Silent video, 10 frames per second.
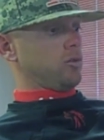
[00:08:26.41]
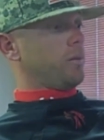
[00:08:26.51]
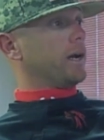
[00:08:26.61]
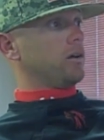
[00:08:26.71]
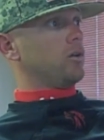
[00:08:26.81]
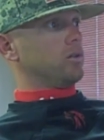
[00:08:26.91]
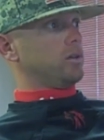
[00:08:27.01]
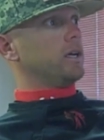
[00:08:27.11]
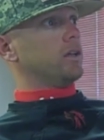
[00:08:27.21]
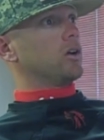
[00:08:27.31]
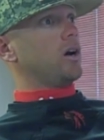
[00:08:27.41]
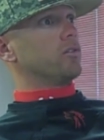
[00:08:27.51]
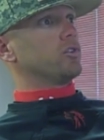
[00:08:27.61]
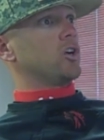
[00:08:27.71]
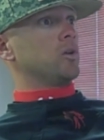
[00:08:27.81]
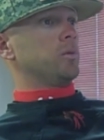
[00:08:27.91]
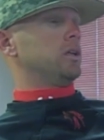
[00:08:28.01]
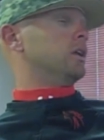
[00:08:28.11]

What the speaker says: So my goal is to get in the conference tournament.